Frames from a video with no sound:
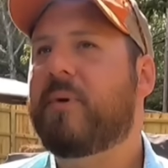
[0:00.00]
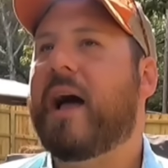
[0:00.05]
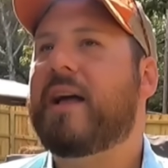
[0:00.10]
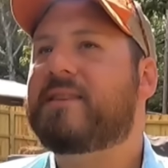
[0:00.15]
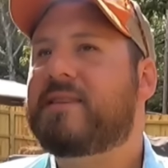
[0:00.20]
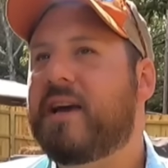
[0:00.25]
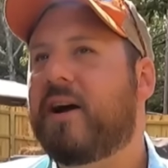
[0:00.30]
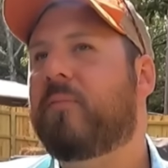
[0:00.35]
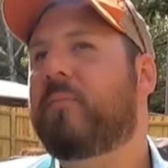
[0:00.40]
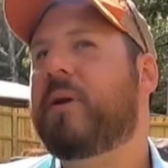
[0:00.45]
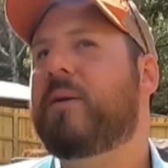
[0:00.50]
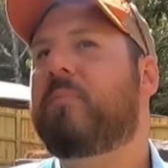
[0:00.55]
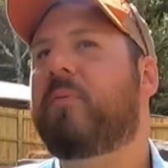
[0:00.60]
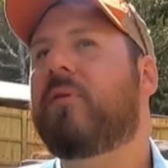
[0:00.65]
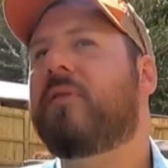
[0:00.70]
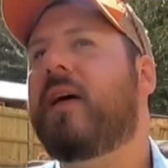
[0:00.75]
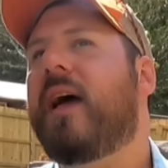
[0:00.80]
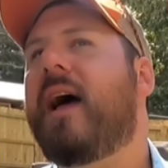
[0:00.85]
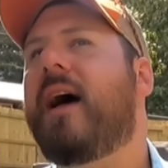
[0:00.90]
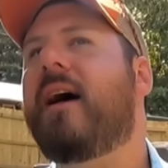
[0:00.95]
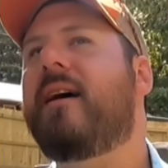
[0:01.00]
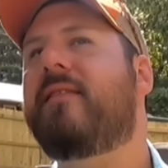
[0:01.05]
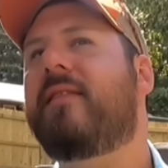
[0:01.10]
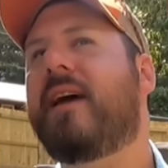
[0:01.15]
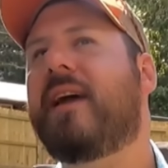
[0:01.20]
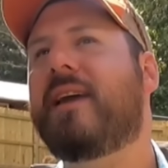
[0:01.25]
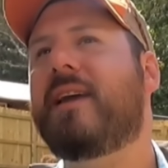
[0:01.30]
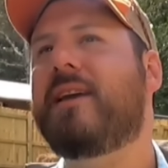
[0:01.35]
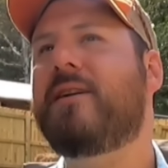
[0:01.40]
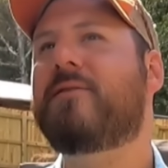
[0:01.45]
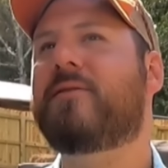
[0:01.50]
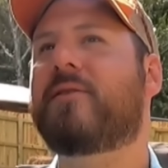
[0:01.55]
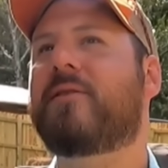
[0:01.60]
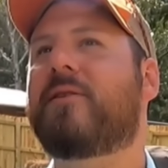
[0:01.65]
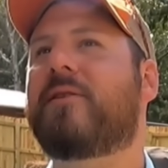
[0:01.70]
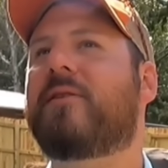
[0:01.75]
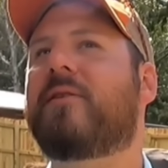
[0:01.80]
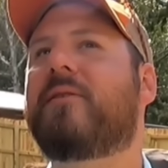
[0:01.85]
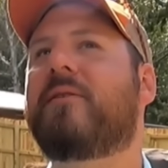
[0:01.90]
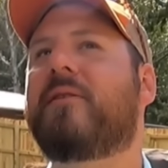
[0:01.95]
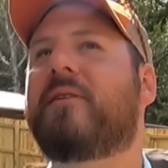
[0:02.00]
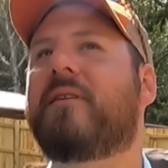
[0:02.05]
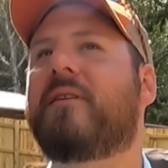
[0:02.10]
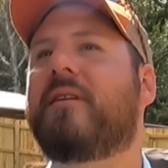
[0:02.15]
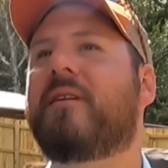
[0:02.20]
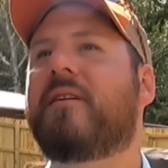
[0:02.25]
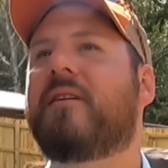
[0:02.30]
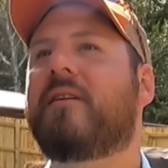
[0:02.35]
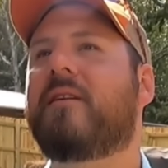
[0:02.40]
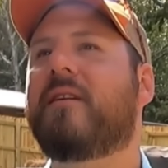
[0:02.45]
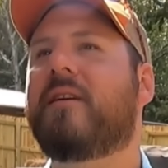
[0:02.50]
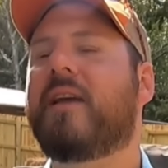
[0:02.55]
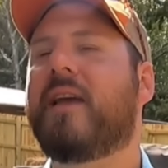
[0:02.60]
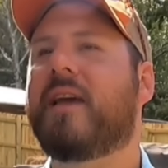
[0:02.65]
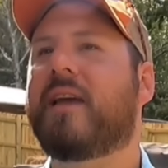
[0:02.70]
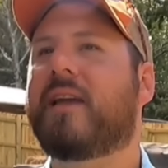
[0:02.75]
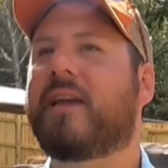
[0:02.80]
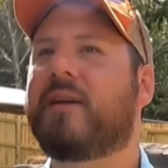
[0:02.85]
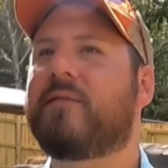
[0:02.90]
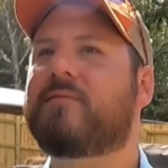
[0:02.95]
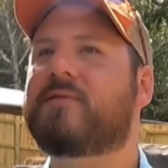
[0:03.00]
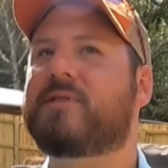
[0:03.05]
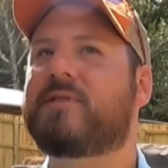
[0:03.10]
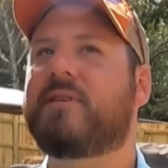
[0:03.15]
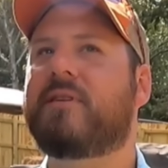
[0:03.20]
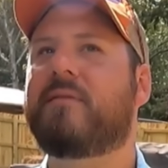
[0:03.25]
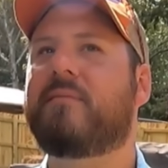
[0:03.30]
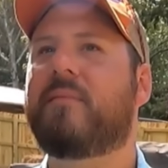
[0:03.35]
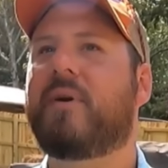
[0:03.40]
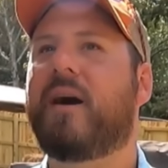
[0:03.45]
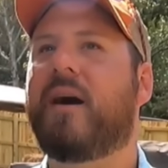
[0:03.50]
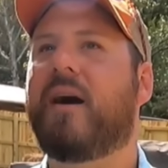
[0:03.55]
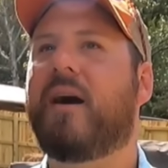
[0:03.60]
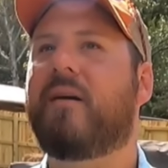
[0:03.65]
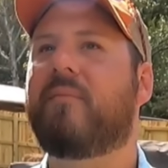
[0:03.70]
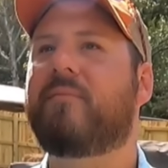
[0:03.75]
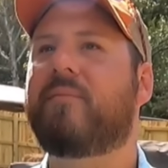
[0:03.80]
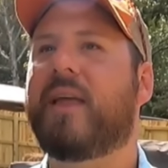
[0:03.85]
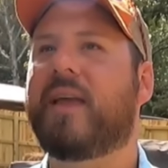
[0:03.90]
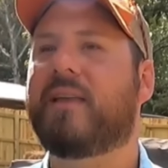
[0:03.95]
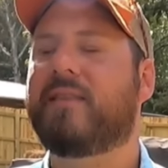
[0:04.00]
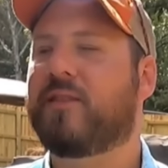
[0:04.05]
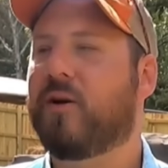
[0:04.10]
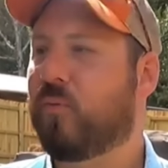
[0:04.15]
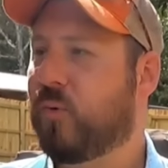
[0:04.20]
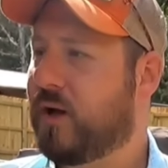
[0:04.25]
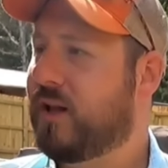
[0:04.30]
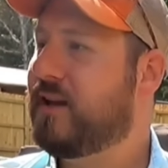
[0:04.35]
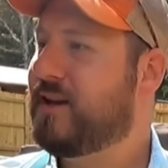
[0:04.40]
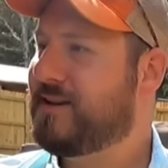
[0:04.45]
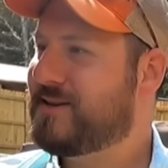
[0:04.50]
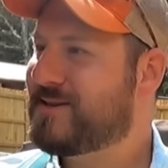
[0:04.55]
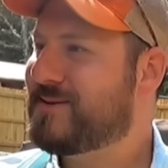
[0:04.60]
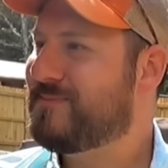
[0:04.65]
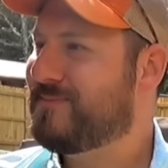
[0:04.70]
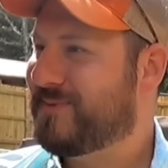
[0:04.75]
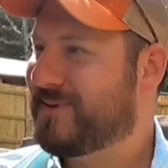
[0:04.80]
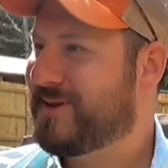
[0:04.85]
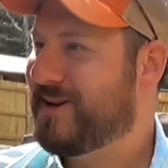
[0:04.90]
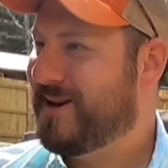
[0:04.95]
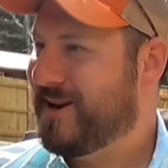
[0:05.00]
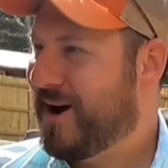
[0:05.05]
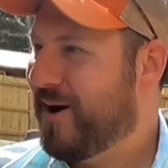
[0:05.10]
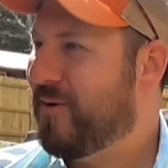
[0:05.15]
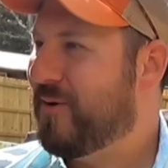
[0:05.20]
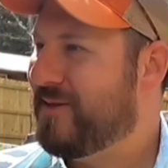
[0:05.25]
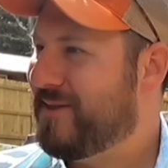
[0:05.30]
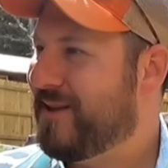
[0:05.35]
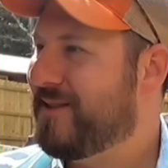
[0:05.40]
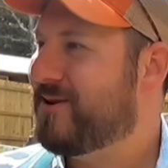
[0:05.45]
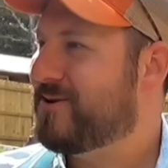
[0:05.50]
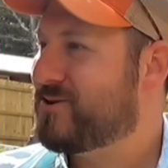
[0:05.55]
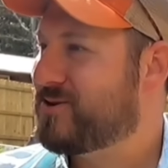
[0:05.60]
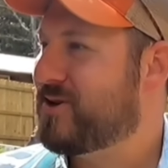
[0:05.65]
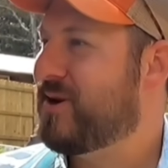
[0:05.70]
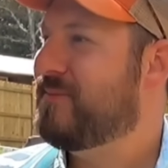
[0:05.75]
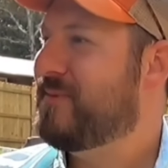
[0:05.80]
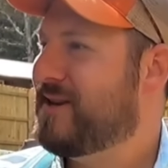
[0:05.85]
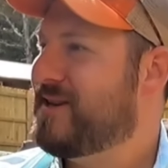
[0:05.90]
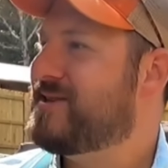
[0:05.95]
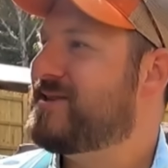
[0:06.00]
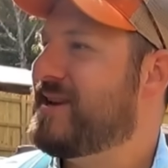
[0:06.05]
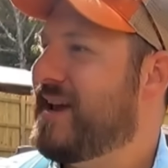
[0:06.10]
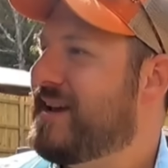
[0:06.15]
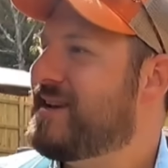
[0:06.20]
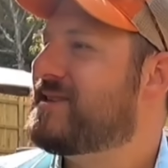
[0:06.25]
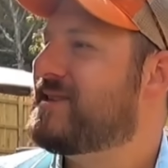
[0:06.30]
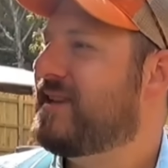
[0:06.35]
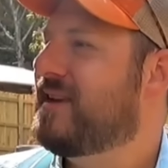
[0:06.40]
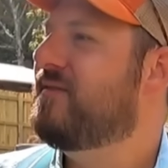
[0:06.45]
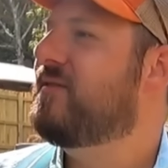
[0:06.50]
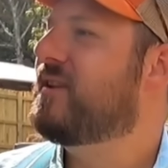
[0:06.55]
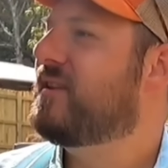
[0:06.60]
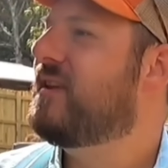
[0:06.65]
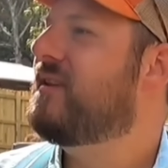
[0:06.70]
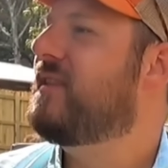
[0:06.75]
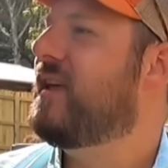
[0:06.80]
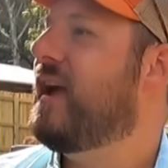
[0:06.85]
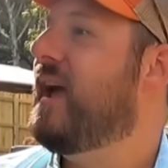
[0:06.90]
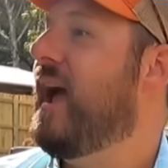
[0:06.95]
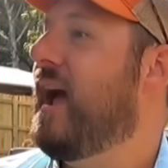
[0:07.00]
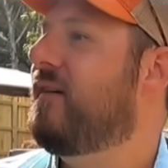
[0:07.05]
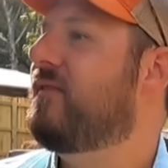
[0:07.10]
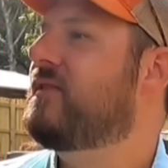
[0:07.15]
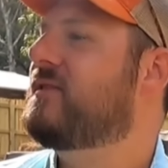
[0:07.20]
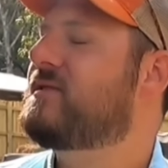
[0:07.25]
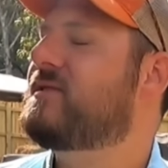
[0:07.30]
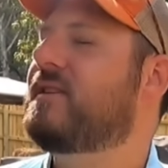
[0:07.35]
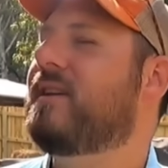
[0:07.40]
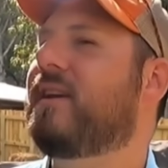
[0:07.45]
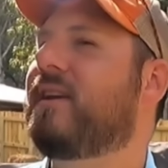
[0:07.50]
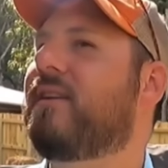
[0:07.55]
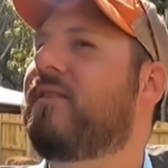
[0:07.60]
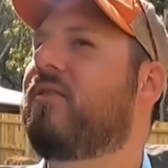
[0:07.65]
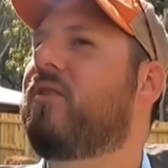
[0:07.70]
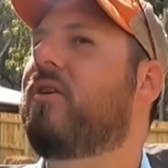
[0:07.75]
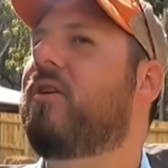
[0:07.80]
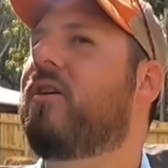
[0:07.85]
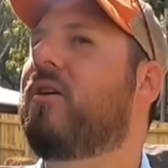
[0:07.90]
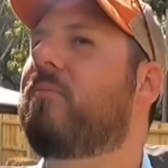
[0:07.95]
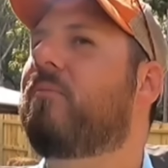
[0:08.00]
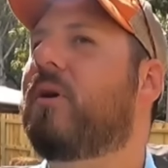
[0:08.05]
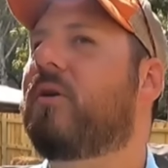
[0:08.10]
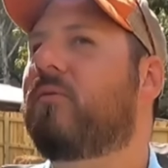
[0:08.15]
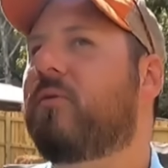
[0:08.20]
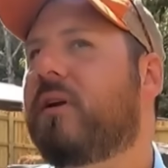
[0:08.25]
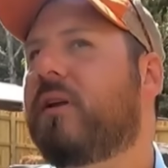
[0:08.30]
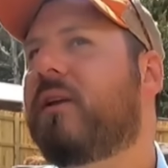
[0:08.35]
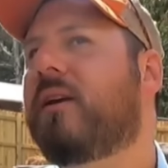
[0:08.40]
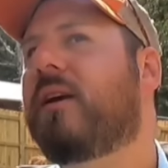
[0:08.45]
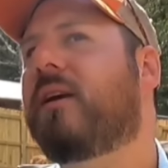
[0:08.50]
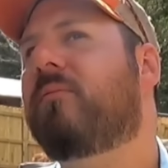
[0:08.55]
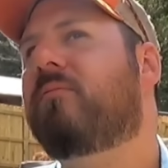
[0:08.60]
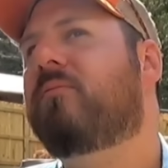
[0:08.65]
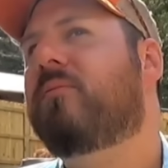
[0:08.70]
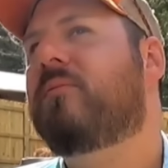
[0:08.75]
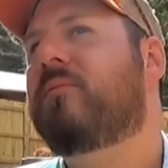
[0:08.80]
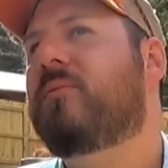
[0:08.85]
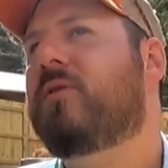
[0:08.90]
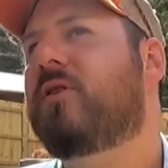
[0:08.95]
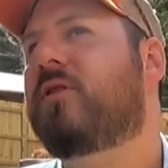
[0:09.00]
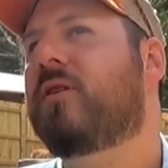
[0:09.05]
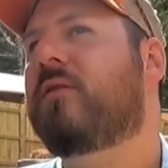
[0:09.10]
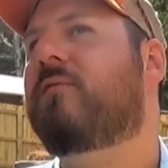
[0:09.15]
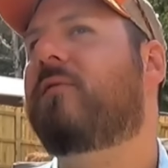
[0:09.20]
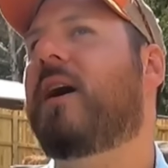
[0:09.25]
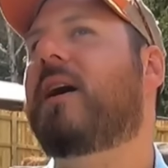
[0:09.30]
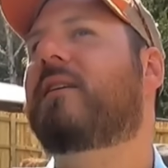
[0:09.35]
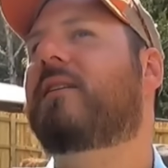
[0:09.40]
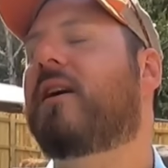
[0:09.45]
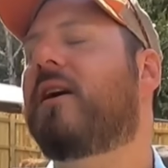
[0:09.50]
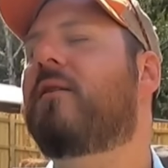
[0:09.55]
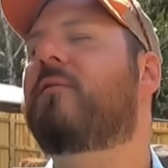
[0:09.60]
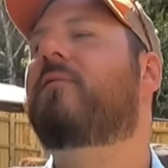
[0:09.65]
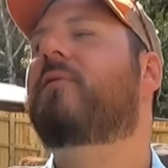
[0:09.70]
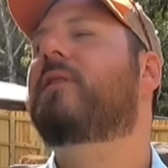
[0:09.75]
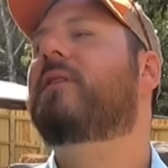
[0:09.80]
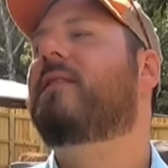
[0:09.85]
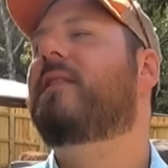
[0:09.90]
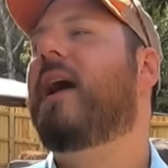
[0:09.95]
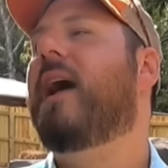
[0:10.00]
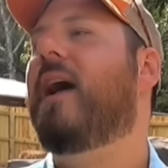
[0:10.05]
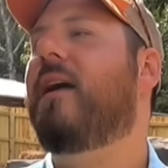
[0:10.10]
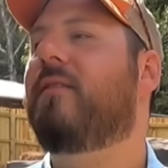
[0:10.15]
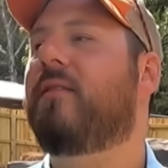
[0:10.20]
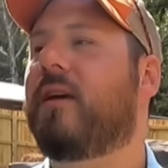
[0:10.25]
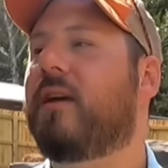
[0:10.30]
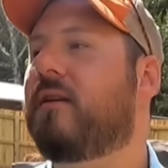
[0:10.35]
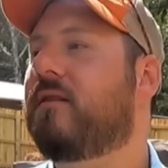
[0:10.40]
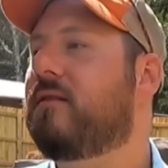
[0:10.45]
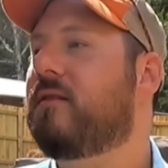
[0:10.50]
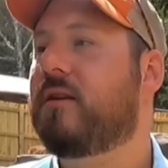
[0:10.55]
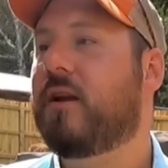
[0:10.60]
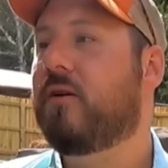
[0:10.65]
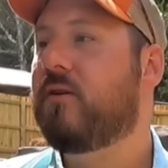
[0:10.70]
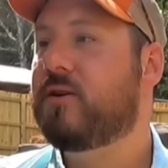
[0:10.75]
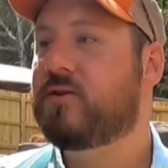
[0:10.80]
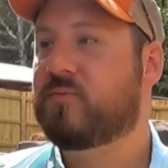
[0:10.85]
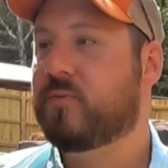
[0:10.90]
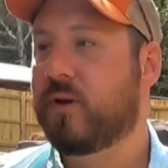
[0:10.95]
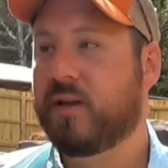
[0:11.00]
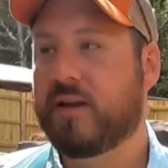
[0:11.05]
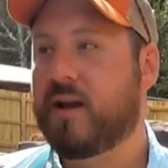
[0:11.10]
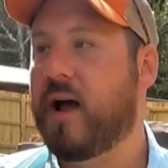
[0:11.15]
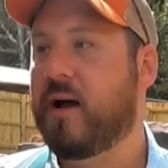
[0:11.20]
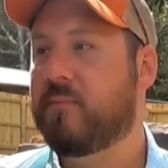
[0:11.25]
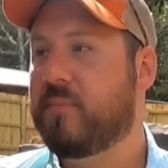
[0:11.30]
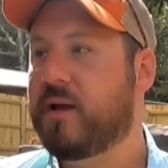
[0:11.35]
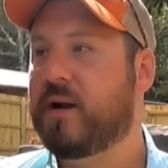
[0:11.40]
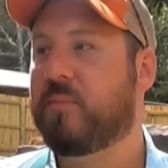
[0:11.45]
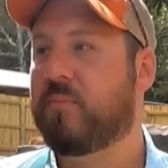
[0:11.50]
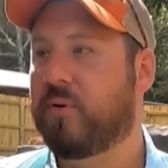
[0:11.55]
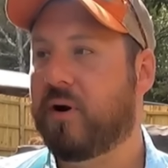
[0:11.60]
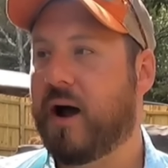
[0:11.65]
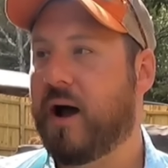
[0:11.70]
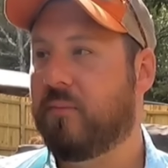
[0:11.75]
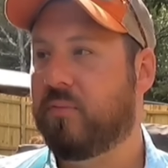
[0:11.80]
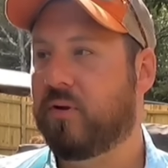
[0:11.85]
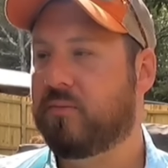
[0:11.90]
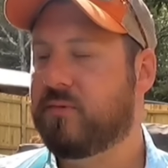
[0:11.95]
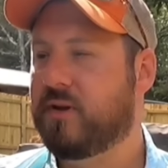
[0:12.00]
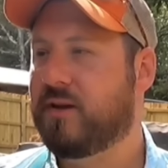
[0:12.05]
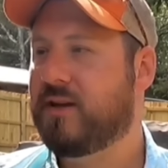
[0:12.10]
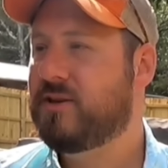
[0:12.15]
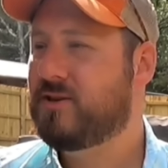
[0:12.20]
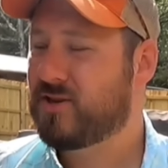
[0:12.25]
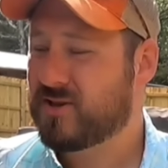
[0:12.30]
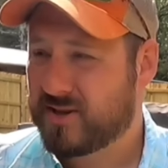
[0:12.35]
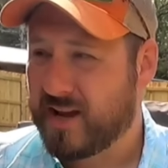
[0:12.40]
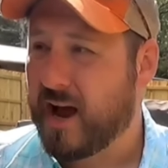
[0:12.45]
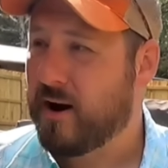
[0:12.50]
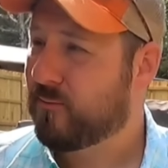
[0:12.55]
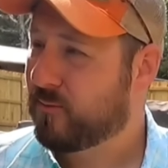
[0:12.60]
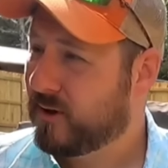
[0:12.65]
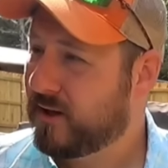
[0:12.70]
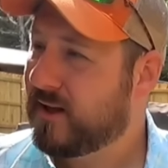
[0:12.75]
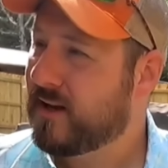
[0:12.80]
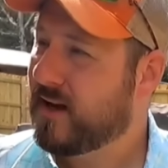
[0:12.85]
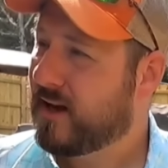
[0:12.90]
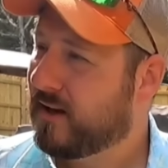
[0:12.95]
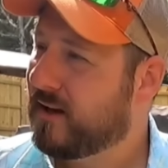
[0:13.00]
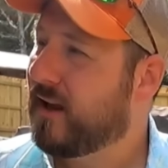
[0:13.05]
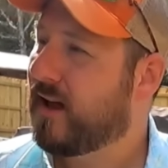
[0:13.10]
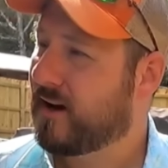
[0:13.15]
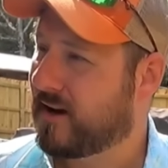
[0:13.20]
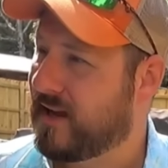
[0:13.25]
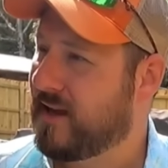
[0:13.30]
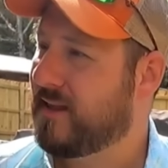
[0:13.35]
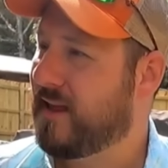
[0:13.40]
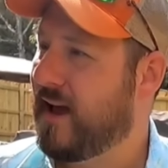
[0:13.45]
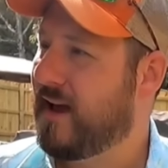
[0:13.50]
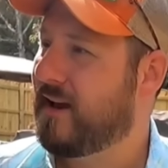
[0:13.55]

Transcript: I tell people that, and they either, it gives them the willies, knowing that there's so many snakes living that they haven't seen. But really, you could find comfort in that, and that, you know, he's really not been a problem. He just got really unlucky